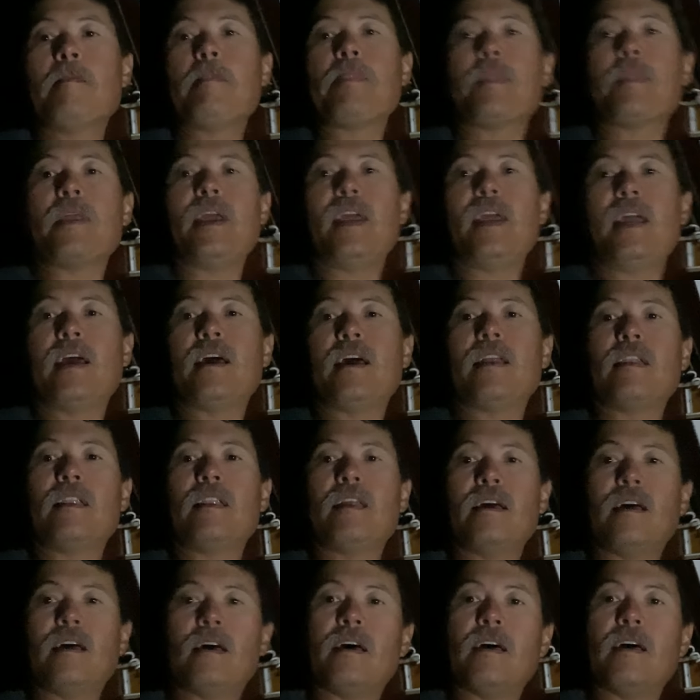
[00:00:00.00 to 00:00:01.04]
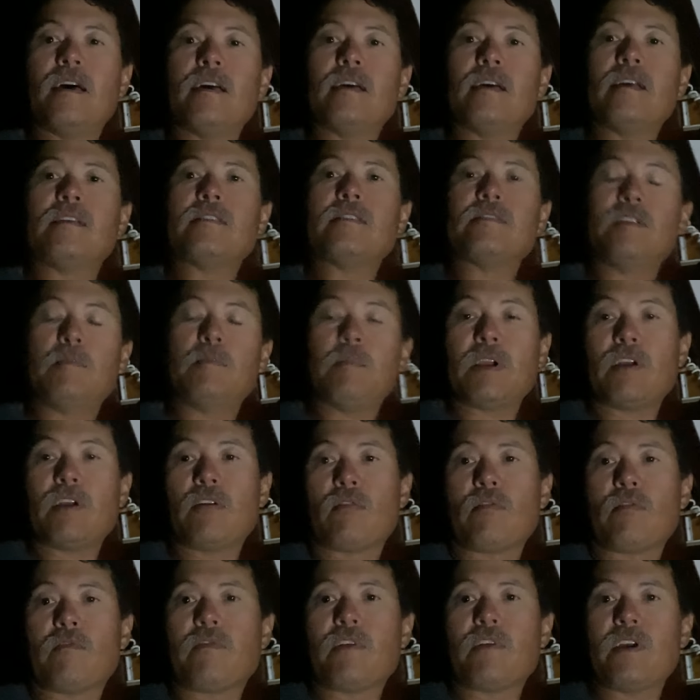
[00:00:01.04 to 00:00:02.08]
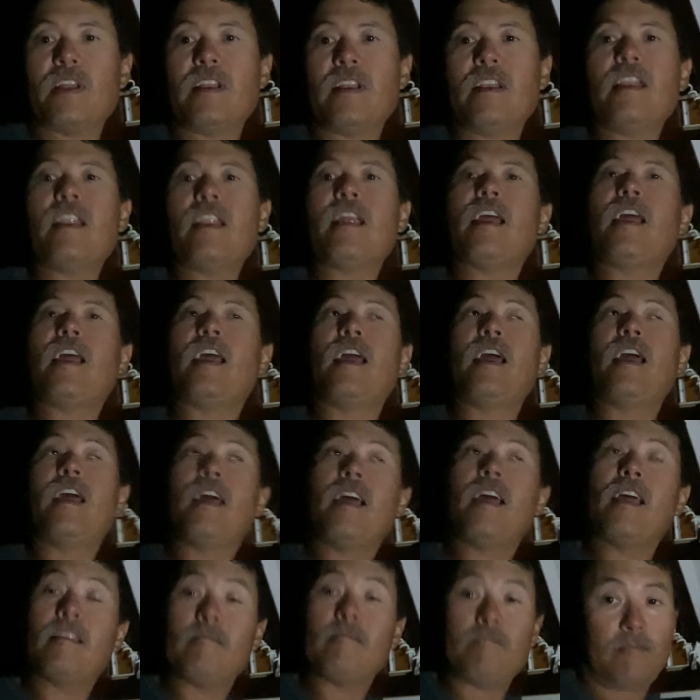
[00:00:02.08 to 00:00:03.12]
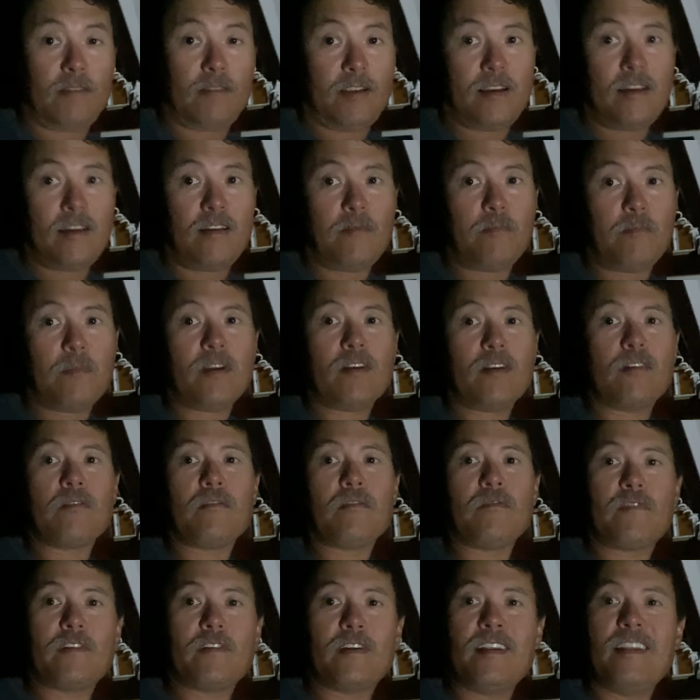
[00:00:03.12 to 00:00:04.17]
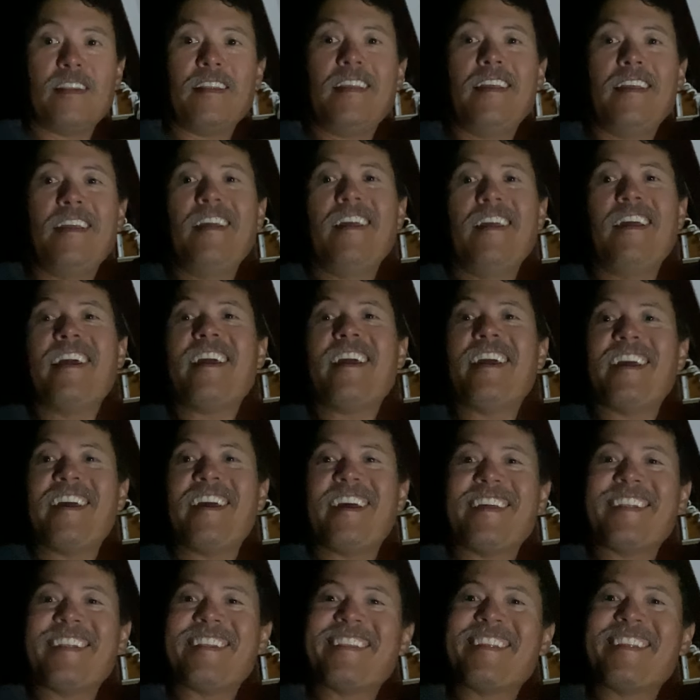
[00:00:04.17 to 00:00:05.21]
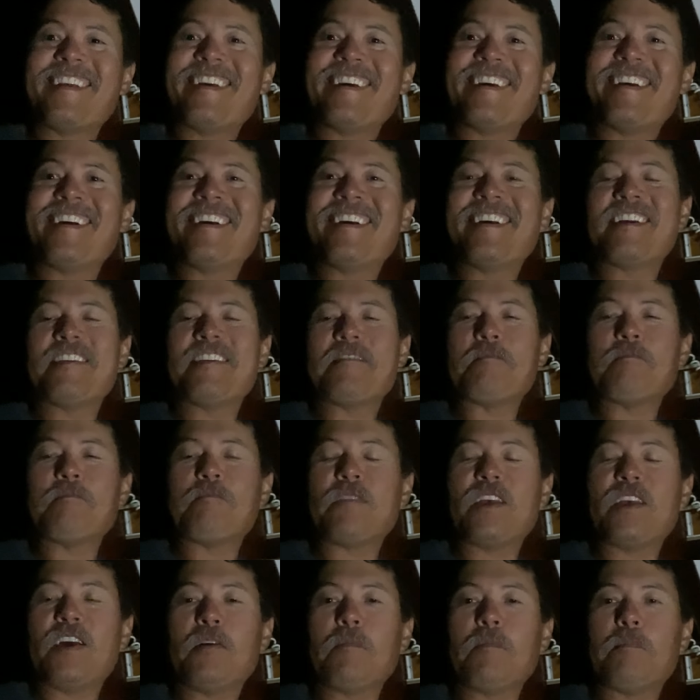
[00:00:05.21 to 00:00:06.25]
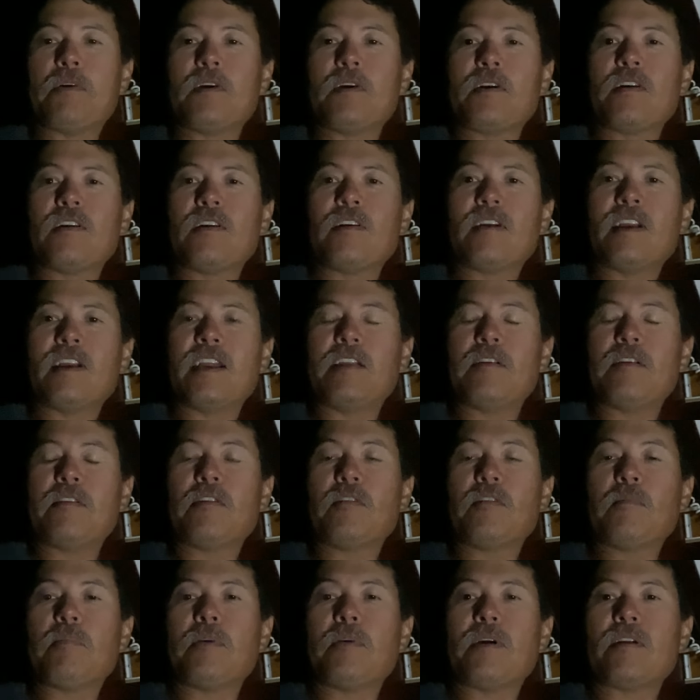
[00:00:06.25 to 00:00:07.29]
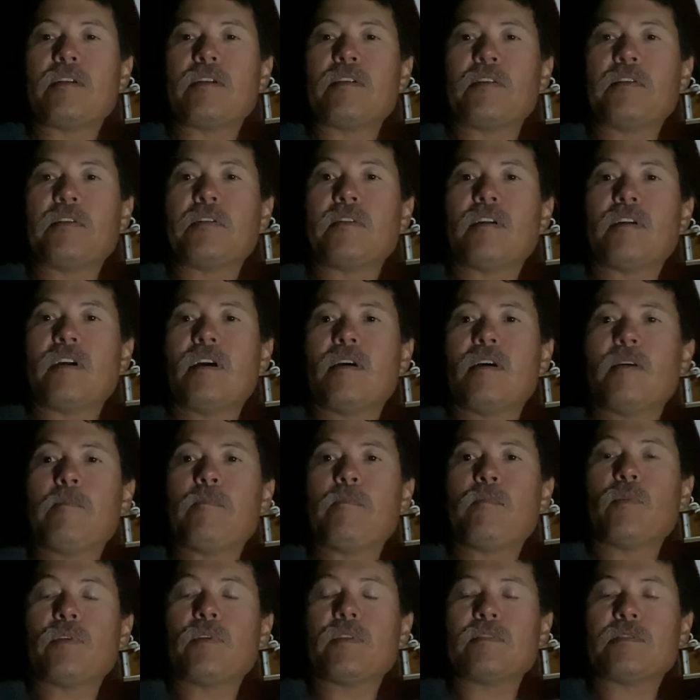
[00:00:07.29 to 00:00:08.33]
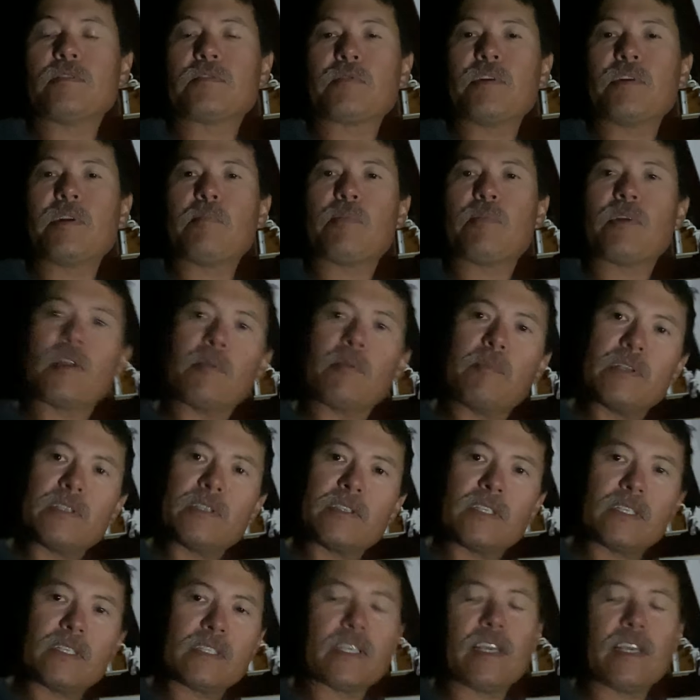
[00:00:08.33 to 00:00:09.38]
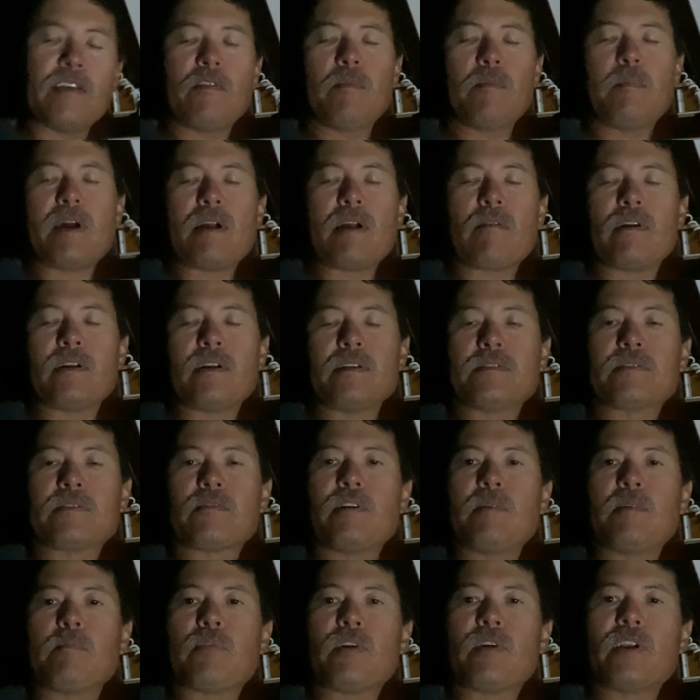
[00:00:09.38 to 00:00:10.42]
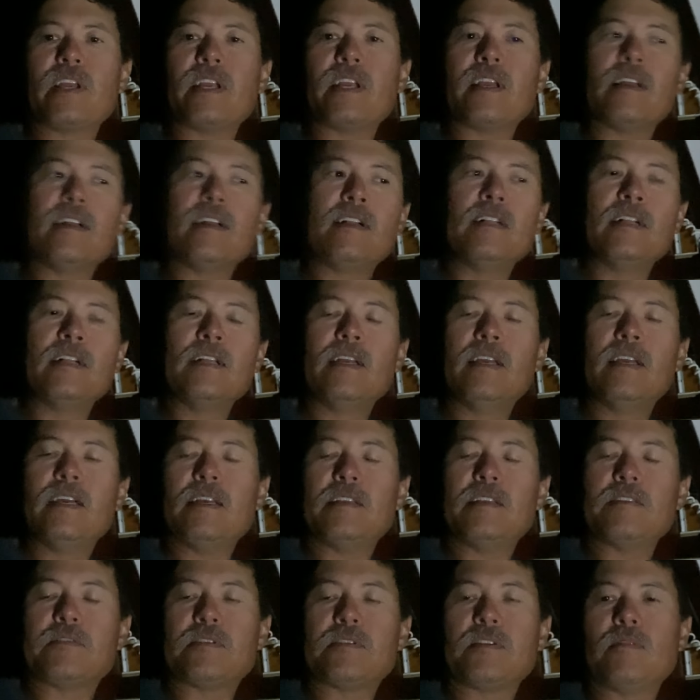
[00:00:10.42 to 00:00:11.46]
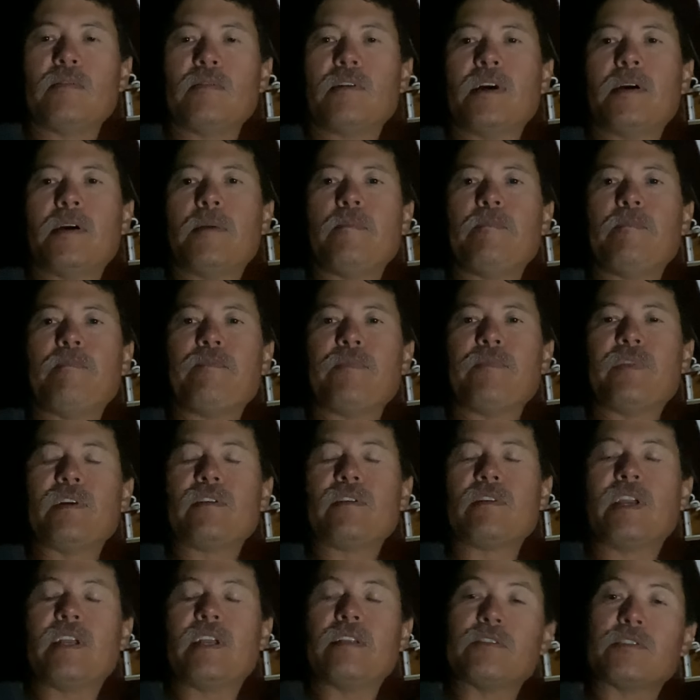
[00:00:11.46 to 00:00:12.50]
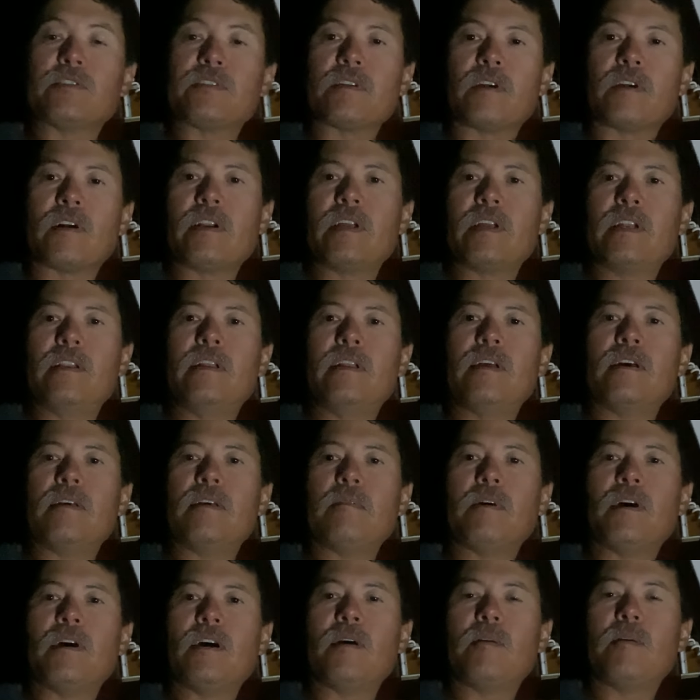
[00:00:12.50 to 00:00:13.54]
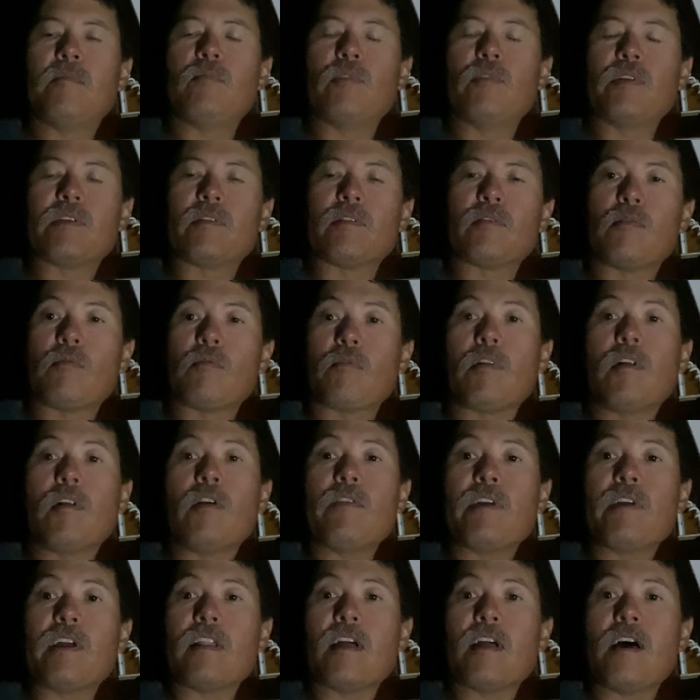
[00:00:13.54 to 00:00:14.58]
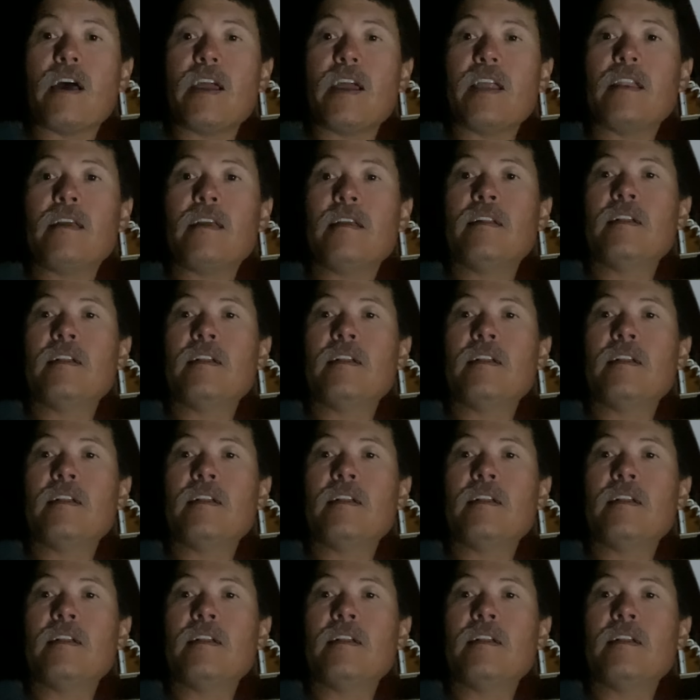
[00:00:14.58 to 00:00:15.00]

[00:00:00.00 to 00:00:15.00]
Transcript: and see my girlfriend. And yeah, my girlfriend. And help her and her partner with their screen printing business. I have a background in screen printing, and so they're getting started with their own clothing line,